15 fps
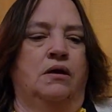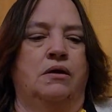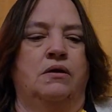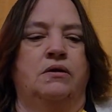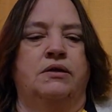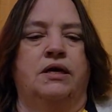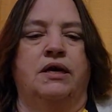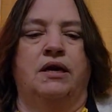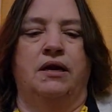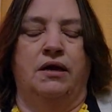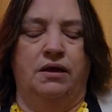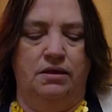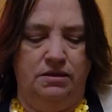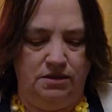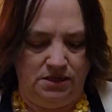
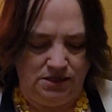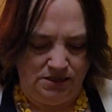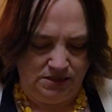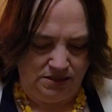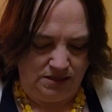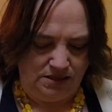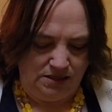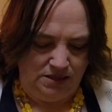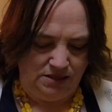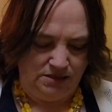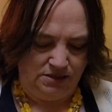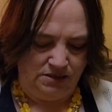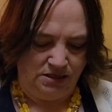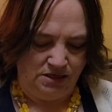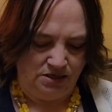Okay, this
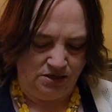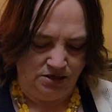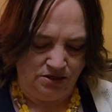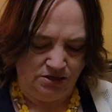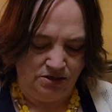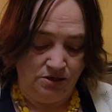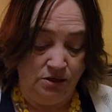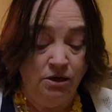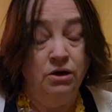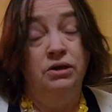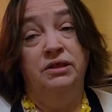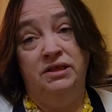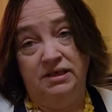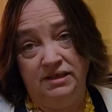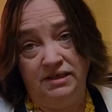is
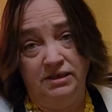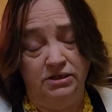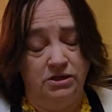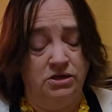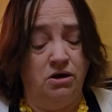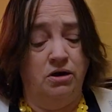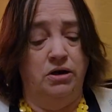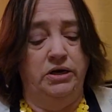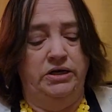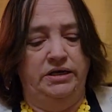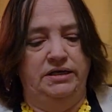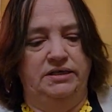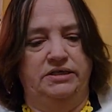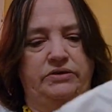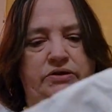this is
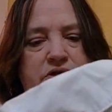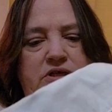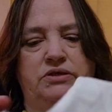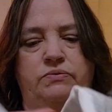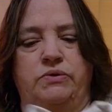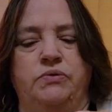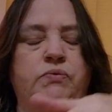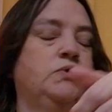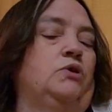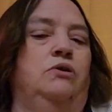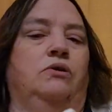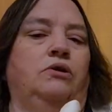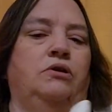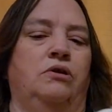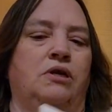Target, so this one will
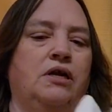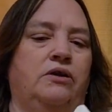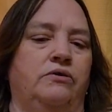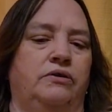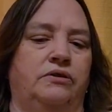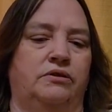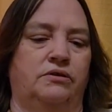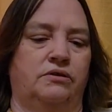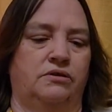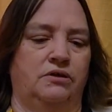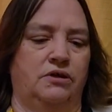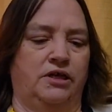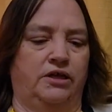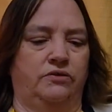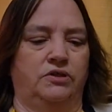I'll
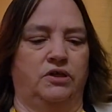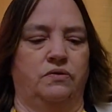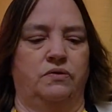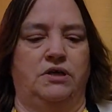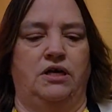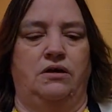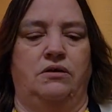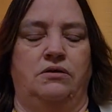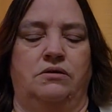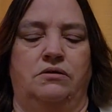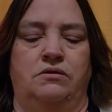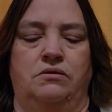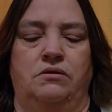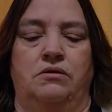I'll donate.